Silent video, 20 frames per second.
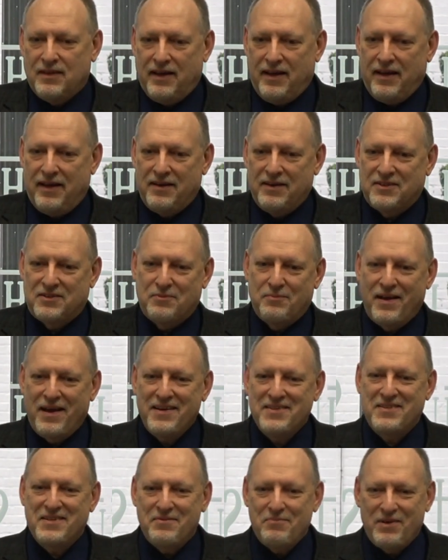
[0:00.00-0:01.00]
And it's
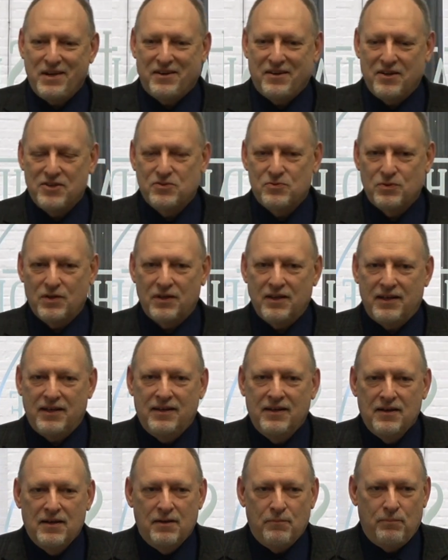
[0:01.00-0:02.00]
amazing because
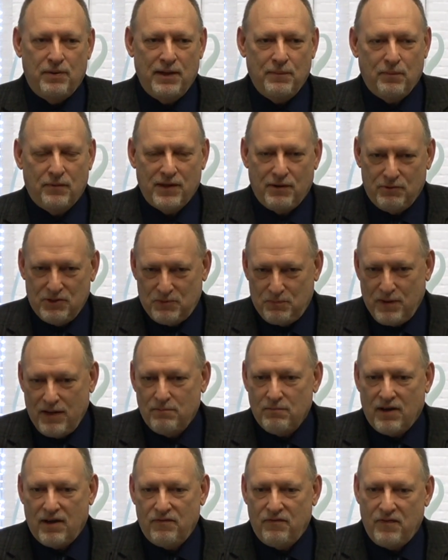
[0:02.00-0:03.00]
really people that would spit
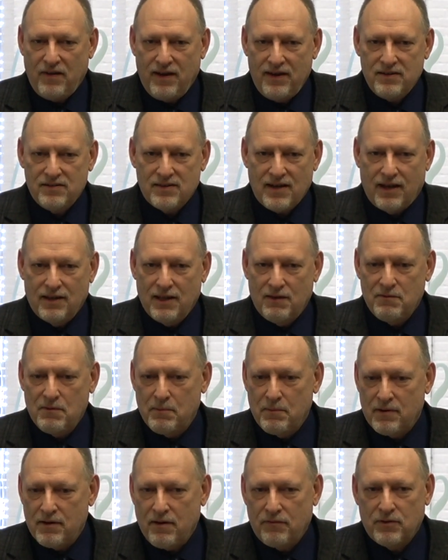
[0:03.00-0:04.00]
in my face, I love
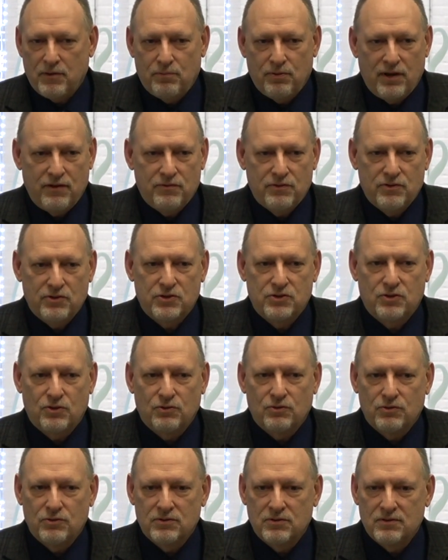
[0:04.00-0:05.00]
them enough to pray for their
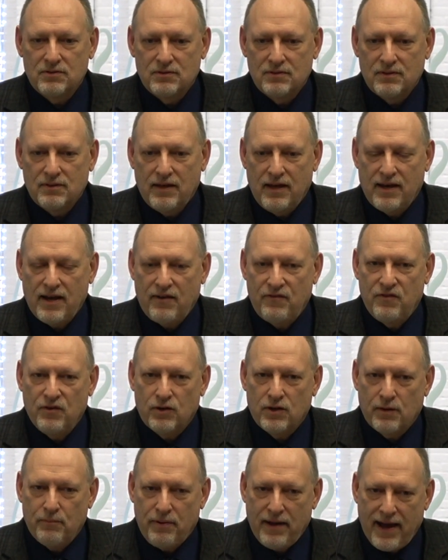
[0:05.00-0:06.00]
souls, and I
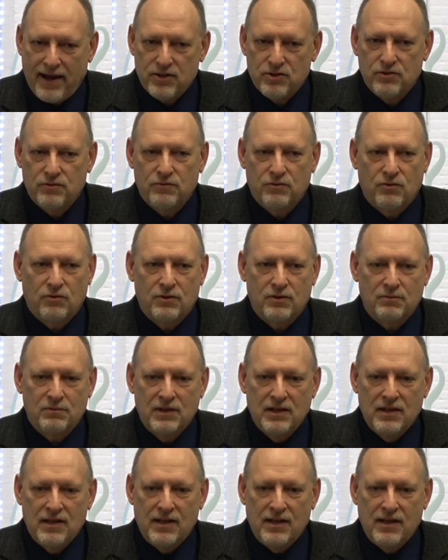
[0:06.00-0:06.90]
feel compassion for them.